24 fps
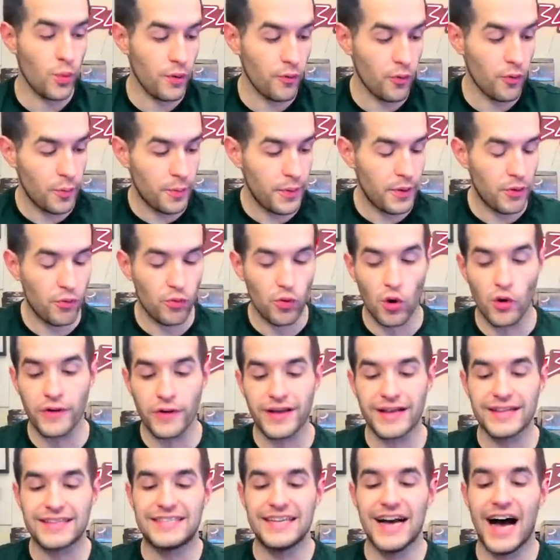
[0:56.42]
we will be
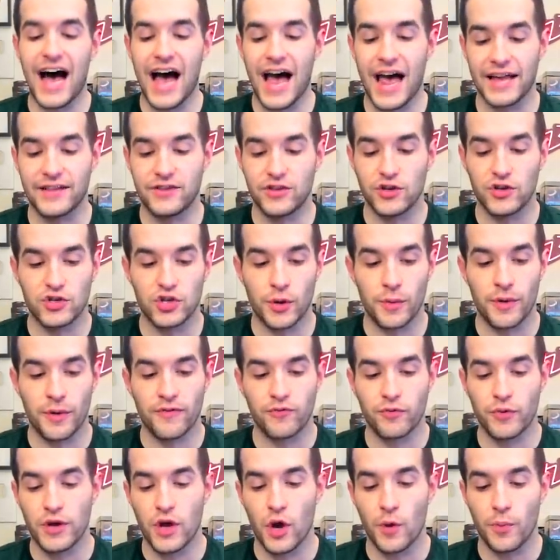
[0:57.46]
rolling a die to determine
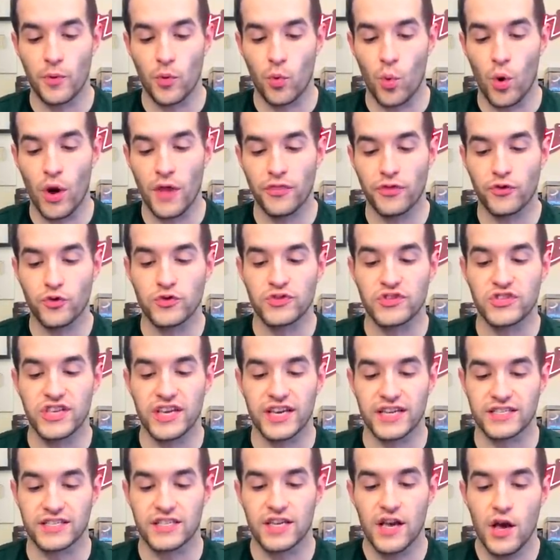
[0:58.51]
if we open 1 through
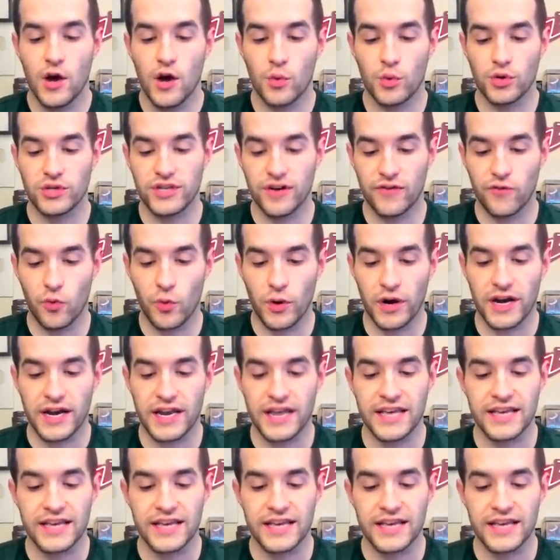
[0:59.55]
6, whichever one it